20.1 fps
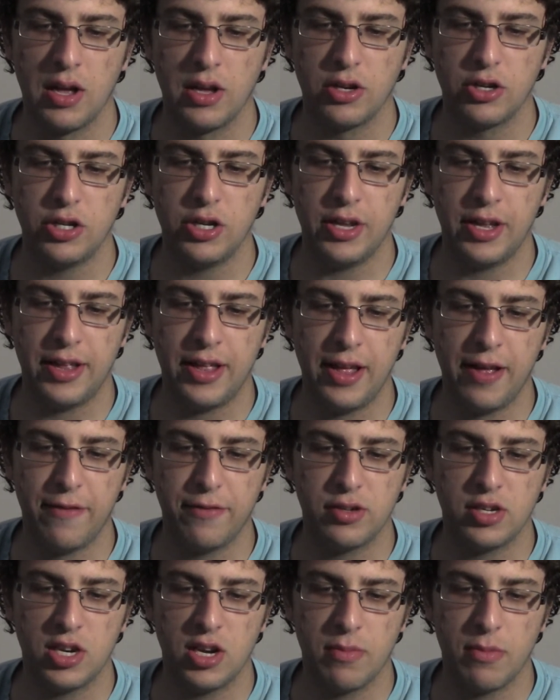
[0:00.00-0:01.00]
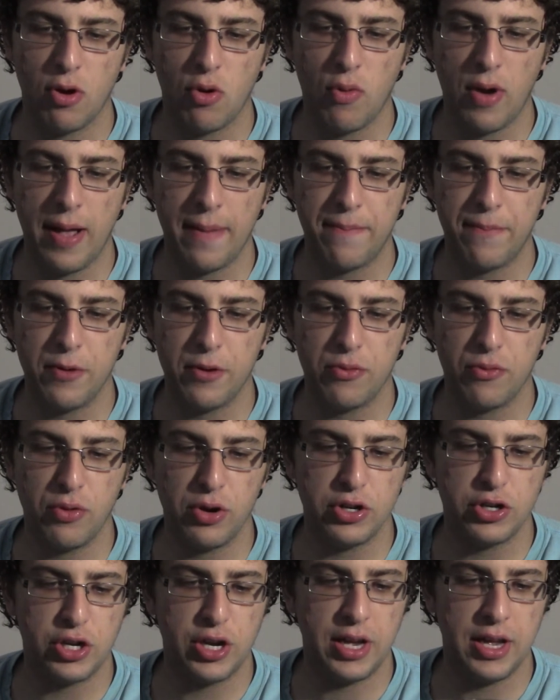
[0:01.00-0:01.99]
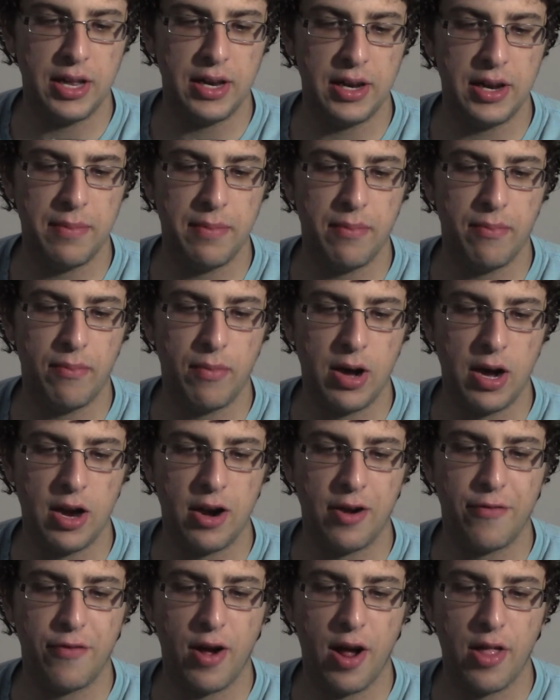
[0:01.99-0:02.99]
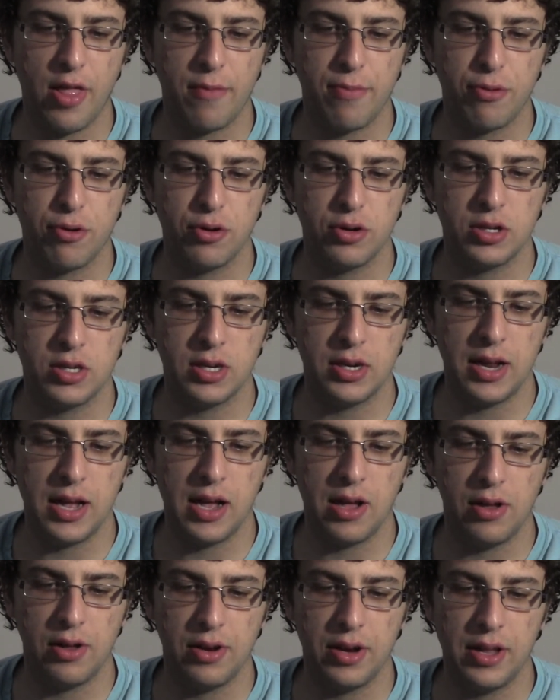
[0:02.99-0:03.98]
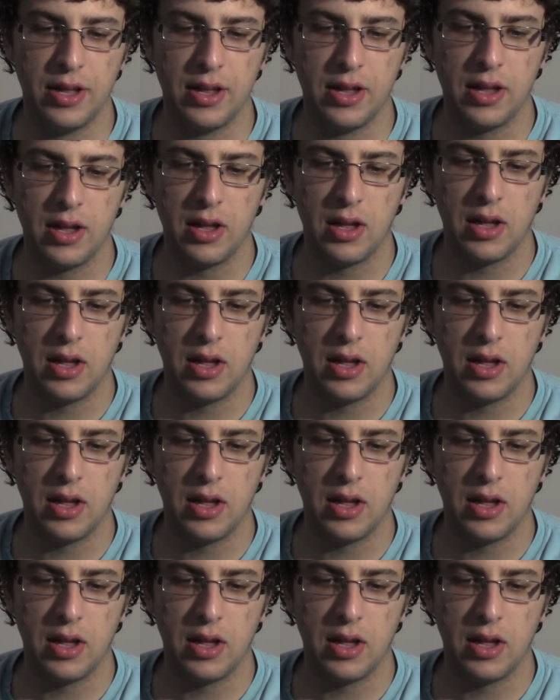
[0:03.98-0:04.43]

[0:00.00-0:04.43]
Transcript: She gives him a weapon which can modify the personality.